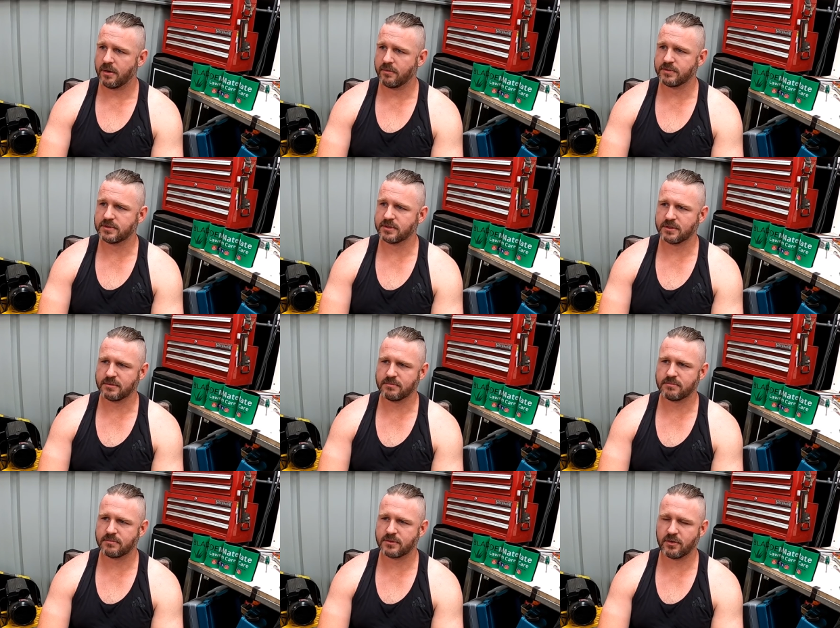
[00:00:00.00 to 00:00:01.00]
obviously,
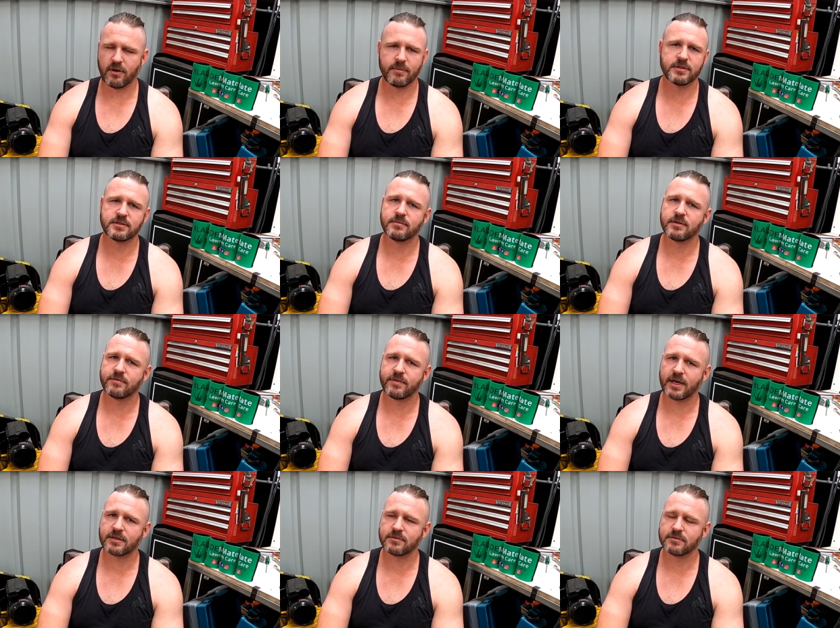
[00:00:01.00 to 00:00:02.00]
time is a big
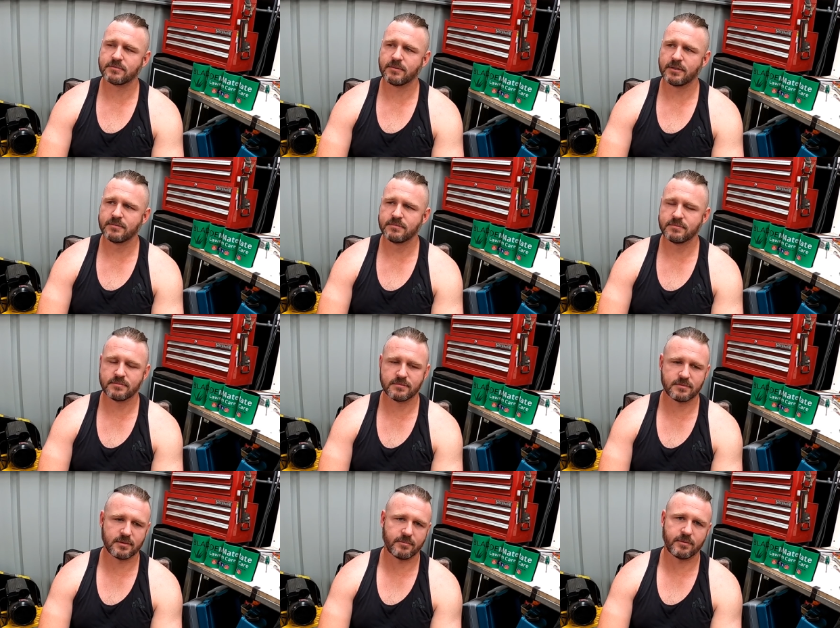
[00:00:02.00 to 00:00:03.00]
factor as well.
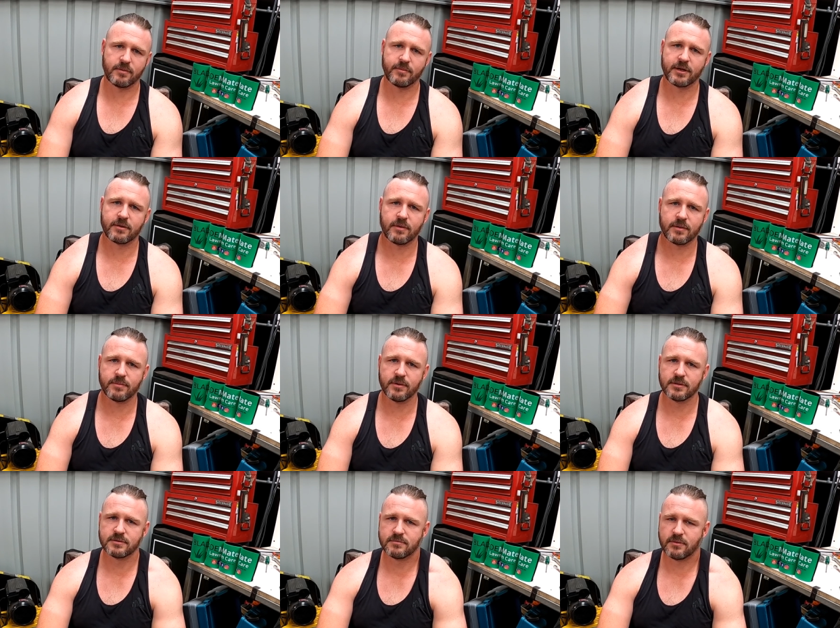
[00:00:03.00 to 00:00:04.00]
I'm, I'm only one
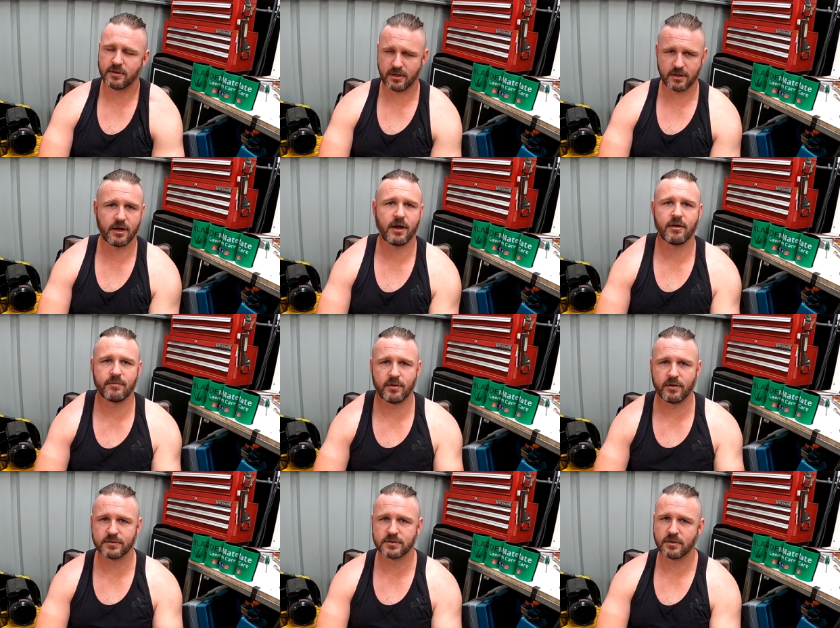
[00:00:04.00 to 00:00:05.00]
person. Well, I know I have my
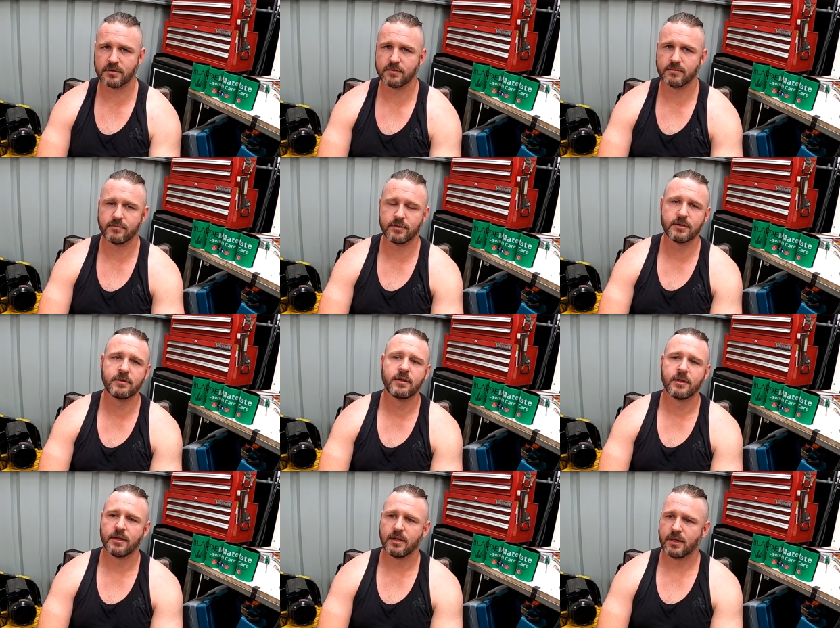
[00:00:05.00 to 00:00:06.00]
offside of will.
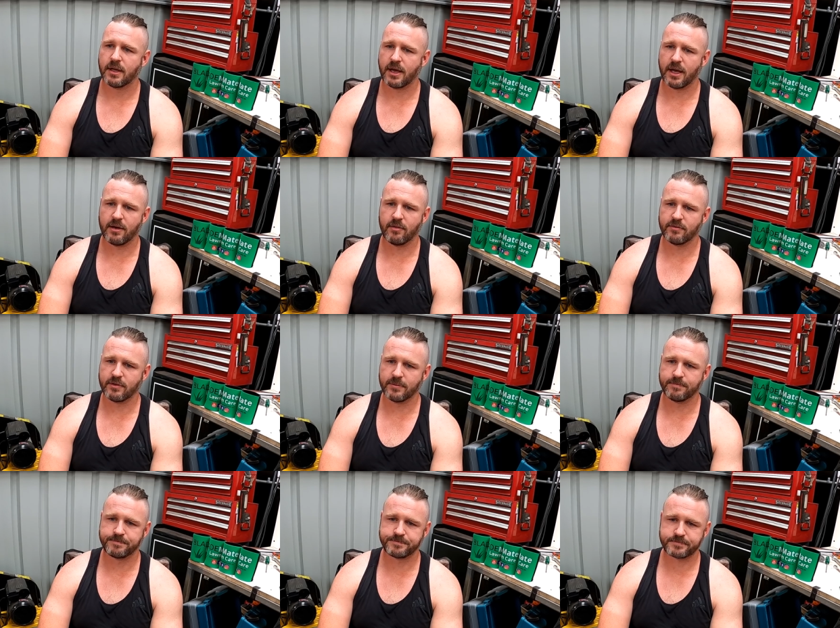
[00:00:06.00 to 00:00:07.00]
Uh,
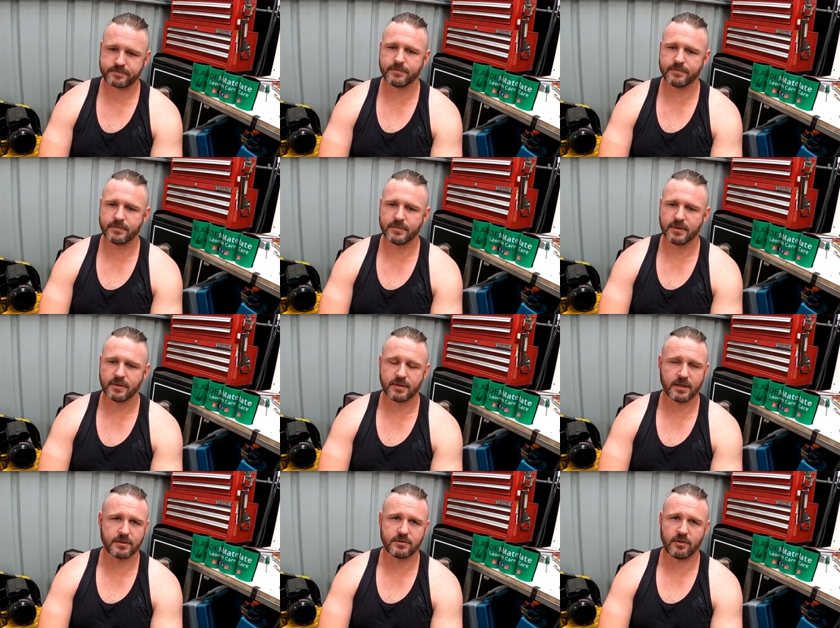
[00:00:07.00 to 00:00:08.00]
however,
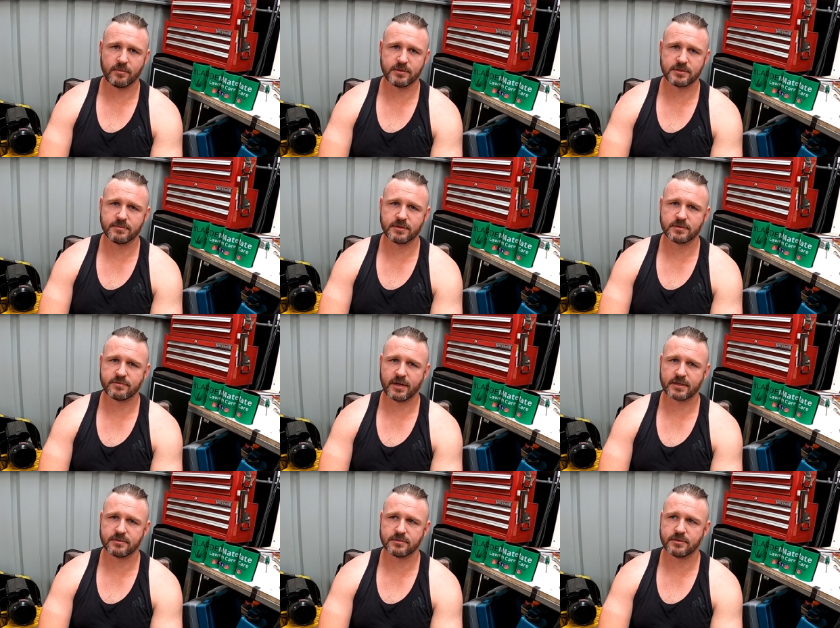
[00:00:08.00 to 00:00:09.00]
yeah, time is the biggest
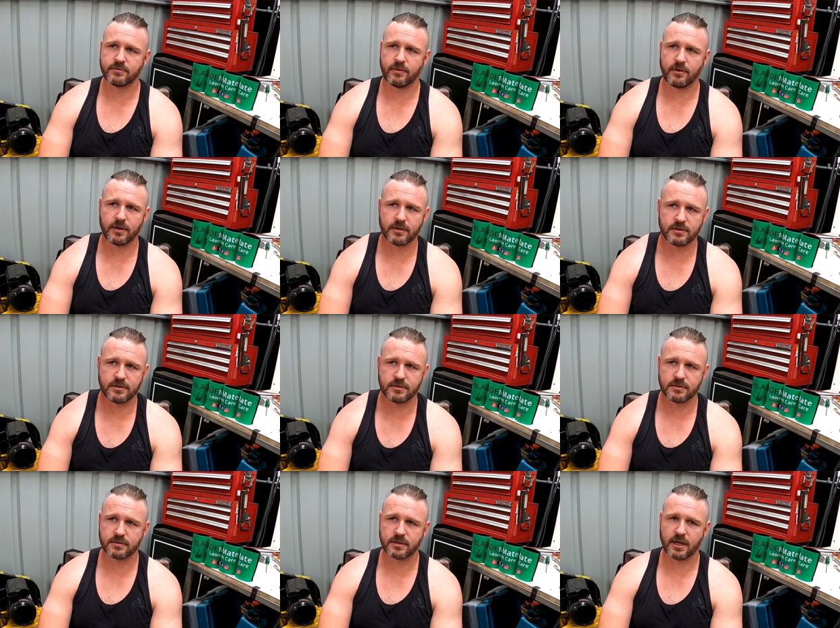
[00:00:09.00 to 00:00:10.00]
factor as to why I
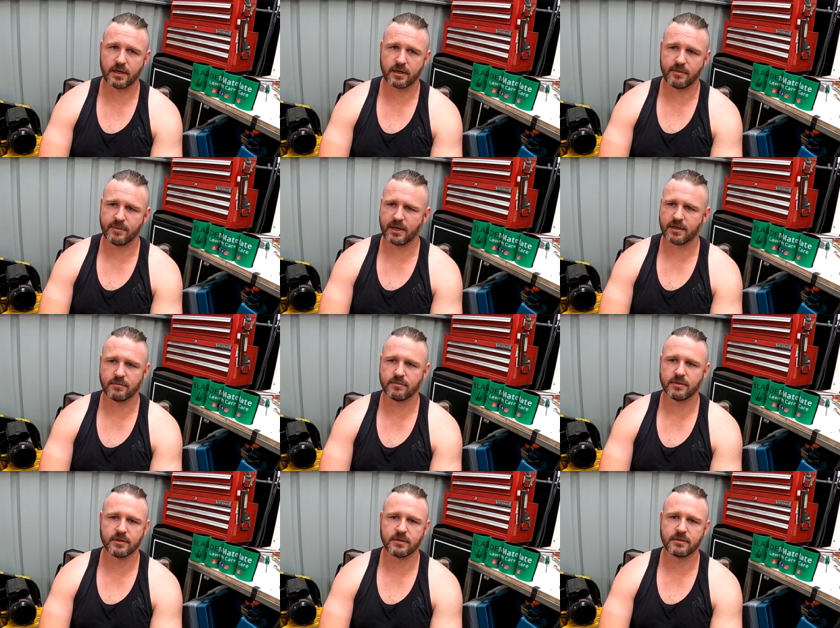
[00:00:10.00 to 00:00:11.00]
can't go back and
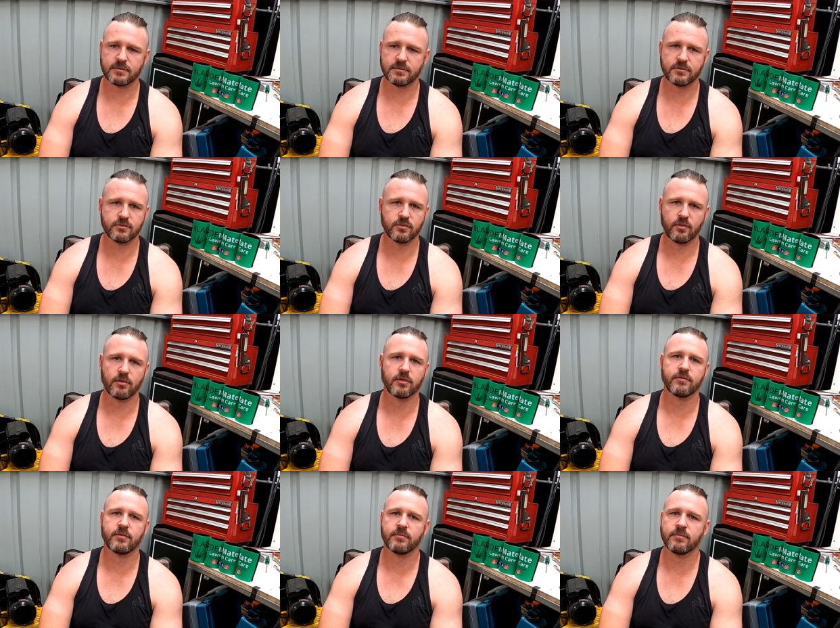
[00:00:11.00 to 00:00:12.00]
really do all
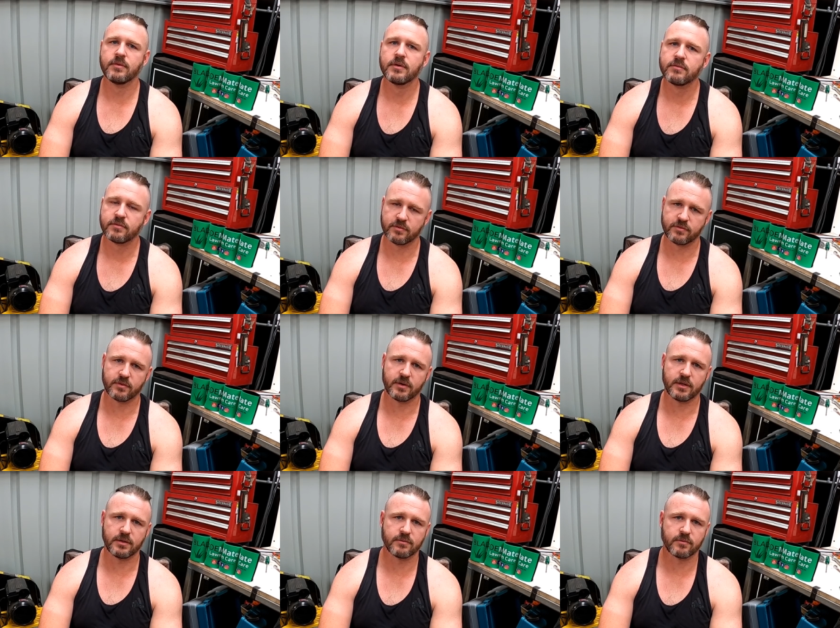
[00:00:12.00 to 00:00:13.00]
of them for
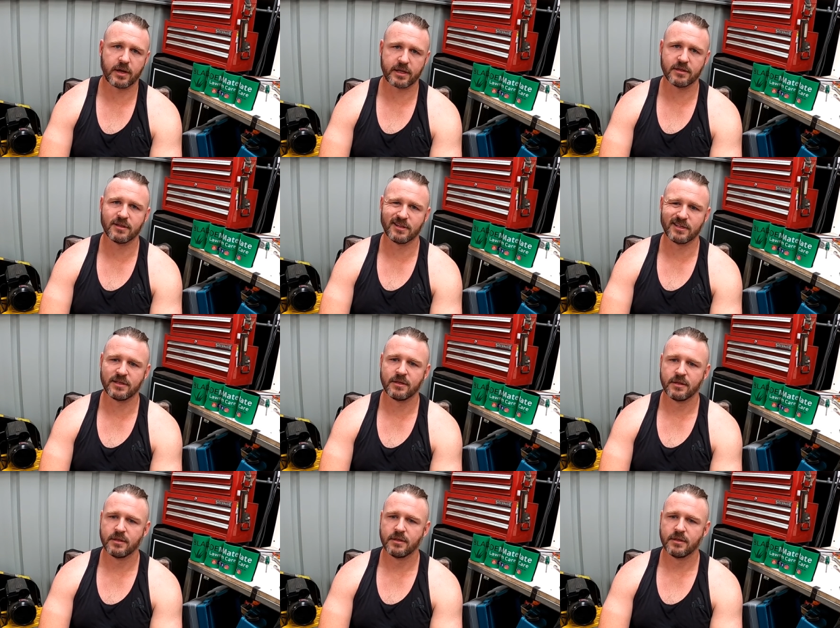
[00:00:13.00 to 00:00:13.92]
free regularly.